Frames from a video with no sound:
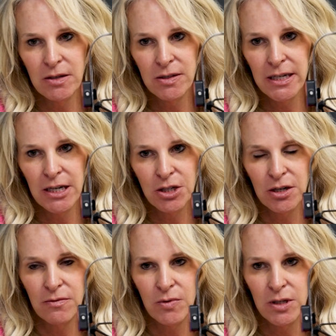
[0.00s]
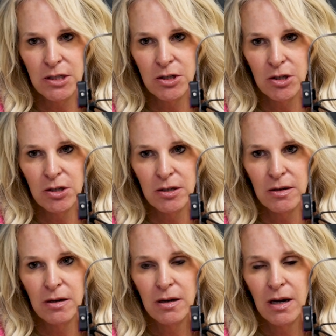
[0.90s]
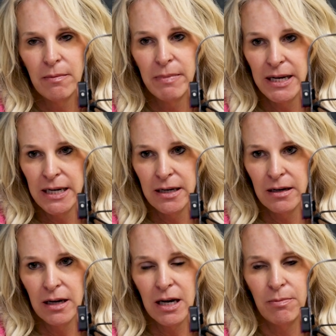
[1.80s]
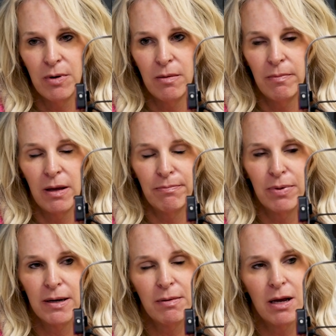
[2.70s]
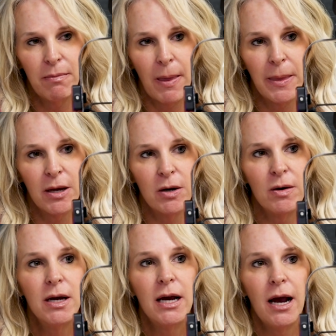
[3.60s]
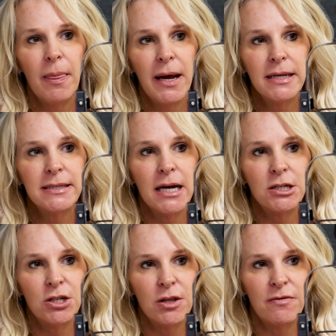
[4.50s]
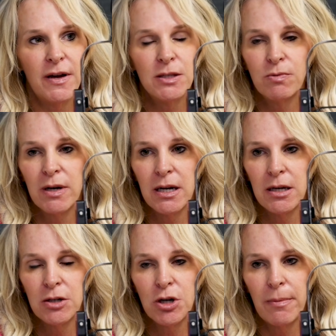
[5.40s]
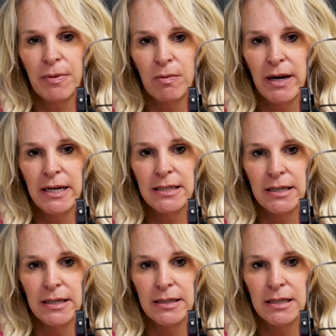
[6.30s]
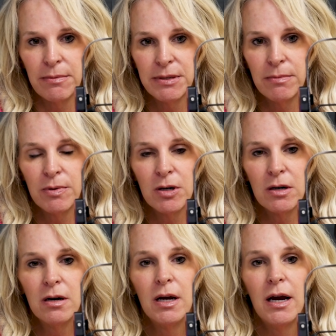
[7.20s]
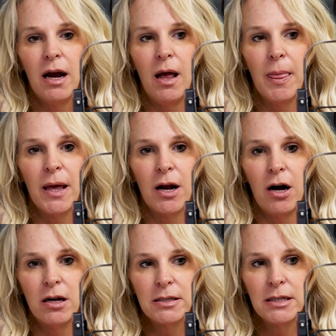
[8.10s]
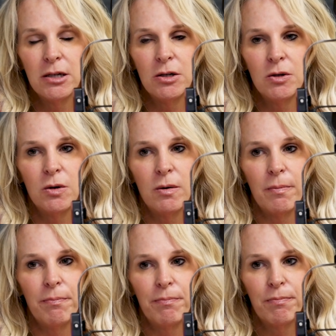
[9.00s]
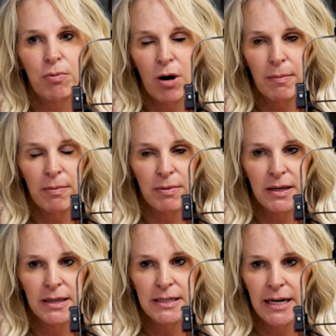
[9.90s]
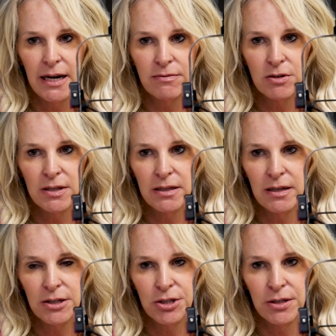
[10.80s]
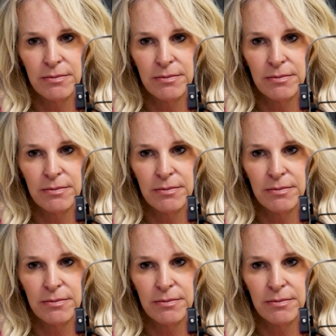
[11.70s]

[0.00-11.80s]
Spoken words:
Association of Realtor meeting probably a month ago, and they had said, the Feds were going to drop the rates in September, and then also probably the day after the election.